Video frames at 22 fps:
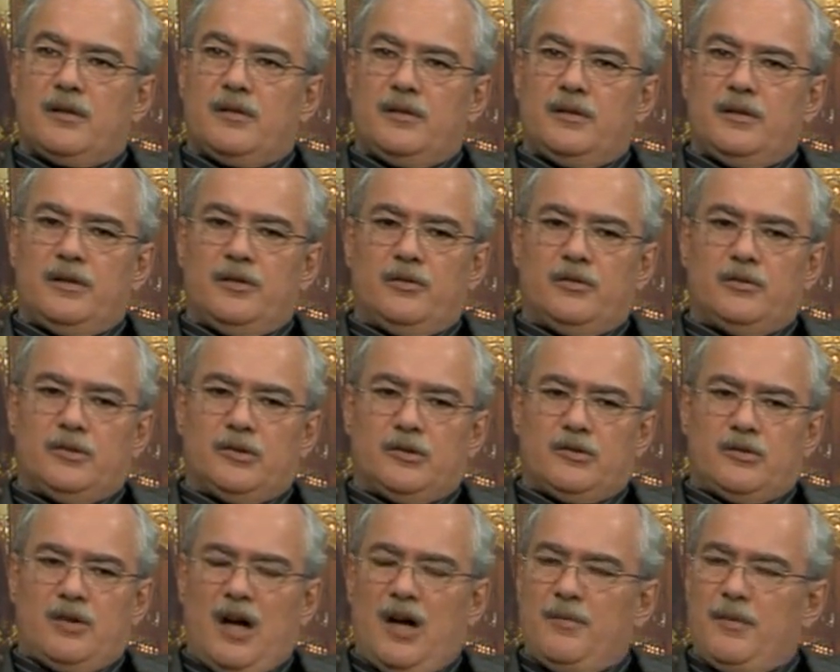your
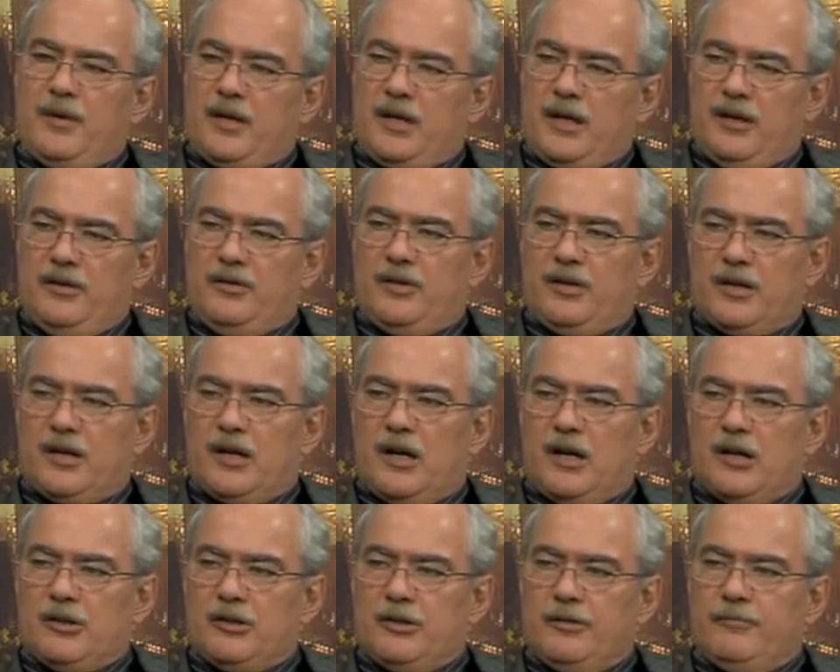time in
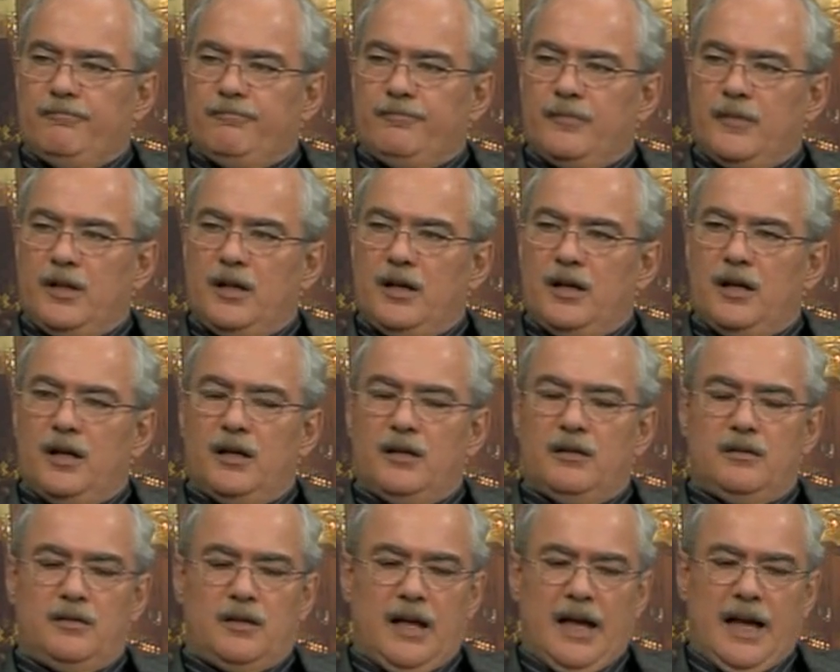kindergarten
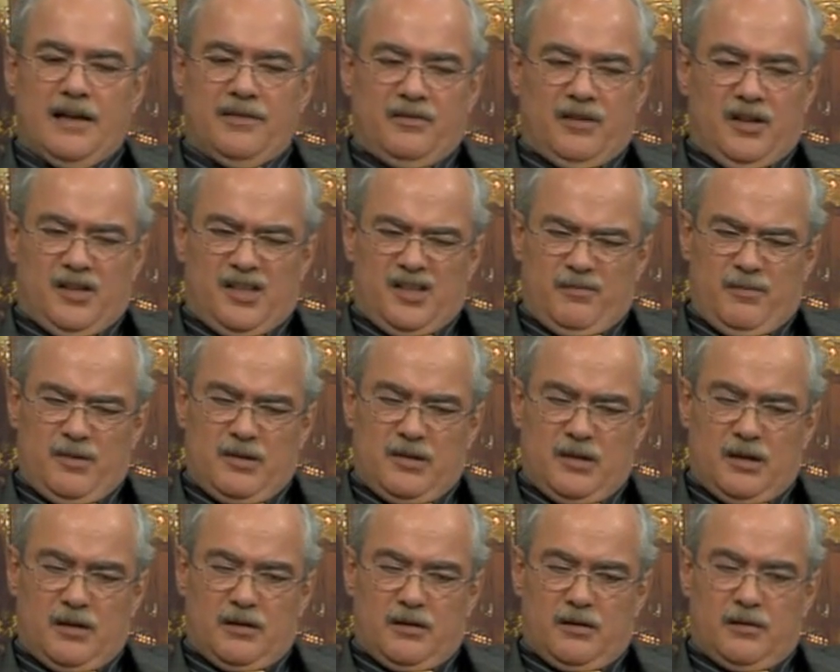and the anti-Semitic